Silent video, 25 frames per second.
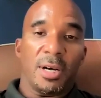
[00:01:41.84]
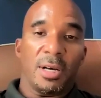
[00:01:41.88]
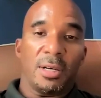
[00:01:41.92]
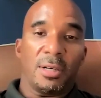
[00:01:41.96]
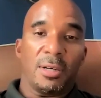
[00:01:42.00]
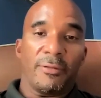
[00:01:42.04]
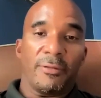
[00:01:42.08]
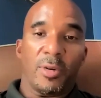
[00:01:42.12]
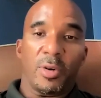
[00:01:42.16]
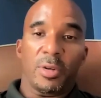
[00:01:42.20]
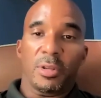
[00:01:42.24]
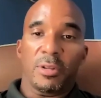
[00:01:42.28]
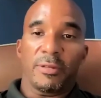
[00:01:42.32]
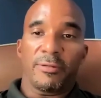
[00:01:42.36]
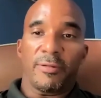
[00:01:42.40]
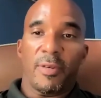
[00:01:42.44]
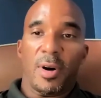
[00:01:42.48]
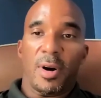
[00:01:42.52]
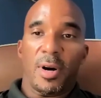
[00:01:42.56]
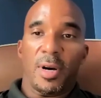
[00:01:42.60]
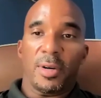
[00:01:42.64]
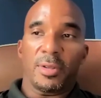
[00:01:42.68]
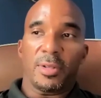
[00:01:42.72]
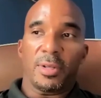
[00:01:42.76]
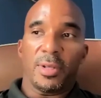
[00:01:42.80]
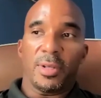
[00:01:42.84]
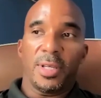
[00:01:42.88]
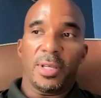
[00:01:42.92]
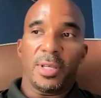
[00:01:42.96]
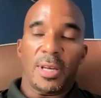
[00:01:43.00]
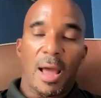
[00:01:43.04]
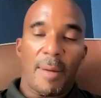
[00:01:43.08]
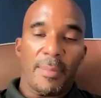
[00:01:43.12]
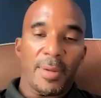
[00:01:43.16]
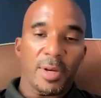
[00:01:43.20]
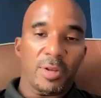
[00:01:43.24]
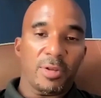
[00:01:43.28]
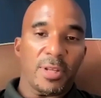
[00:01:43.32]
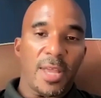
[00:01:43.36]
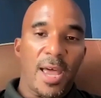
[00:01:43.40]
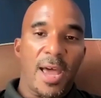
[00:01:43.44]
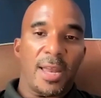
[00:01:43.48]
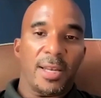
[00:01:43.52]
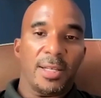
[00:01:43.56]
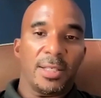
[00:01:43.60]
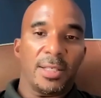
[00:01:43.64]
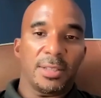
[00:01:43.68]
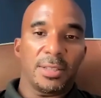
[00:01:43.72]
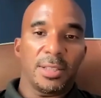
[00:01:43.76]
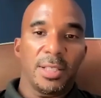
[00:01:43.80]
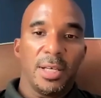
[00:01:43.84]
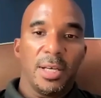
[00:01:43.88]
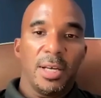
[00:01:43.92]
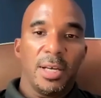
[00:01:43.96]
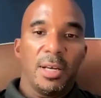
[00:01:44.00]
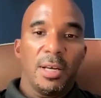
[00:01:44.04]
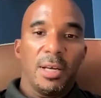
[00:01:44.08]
diverse as far as economic status,